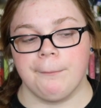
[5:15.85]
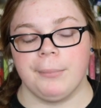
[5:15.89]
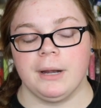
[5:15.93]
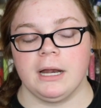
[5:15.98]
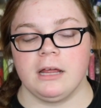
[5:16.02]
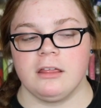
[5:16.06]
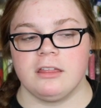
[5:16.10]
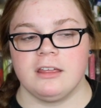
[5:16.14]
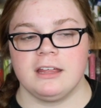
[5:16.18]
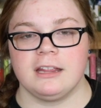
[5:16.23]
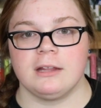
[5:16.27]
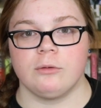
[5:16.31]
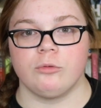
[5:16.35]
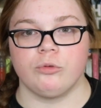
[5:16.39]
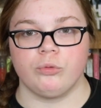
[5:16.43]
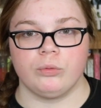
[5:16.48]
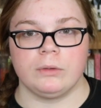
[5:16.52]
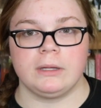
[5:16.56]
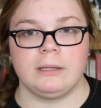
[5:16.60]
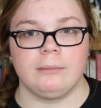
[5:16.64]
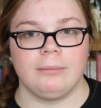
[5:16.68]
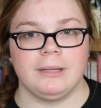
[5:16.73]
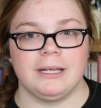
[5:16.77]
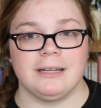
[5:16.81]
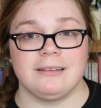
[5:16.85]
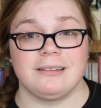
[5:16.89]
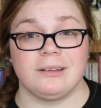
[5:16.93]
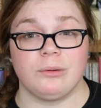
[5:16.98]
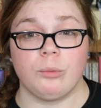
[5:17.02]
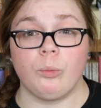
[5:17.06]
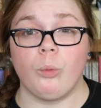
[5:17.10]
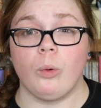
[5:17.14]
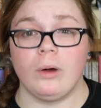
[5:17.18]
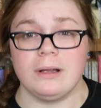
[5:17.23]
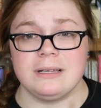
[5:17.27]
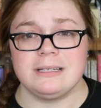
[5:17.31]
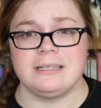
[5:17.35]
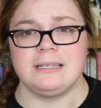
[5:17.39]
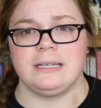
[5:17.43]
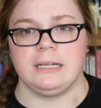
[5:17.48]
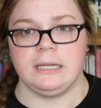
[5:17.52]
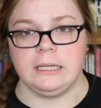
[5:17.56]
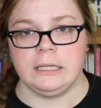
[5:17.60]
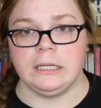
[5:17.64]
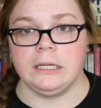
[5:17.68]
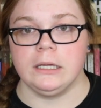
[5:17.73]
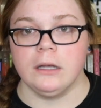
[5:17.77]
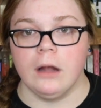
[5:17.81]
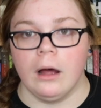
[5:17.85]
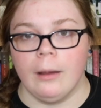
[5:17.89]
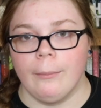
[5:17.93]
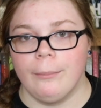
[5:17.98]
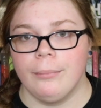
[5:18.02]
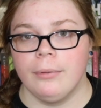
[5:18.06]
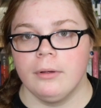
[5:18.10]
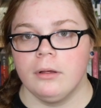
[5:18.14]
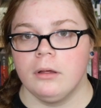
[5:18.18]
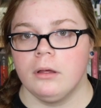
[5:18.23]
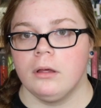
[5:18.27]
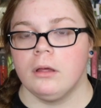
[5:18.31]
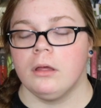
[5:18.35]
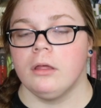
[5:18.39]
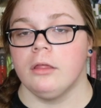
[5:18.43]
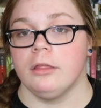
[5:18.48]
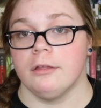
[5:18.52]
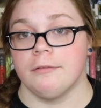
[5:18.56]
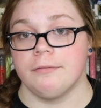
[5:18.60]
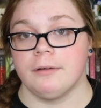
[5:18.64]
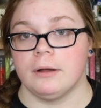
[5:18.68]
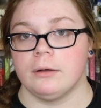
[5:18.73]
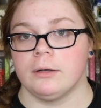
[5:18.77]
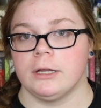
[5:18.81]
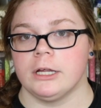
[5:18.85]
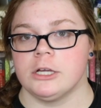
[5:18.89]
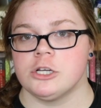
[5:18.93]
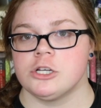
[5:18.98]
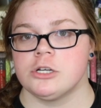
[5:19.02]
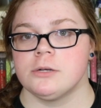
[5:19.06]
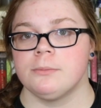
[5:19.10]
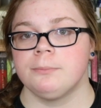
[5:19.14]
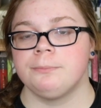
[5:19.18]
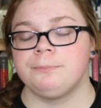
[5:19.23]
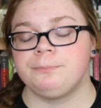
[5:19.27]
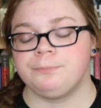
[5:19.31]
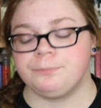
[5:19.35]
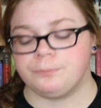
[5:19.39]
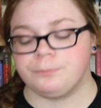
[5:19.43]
but I think that was really because I was heating up the foundation.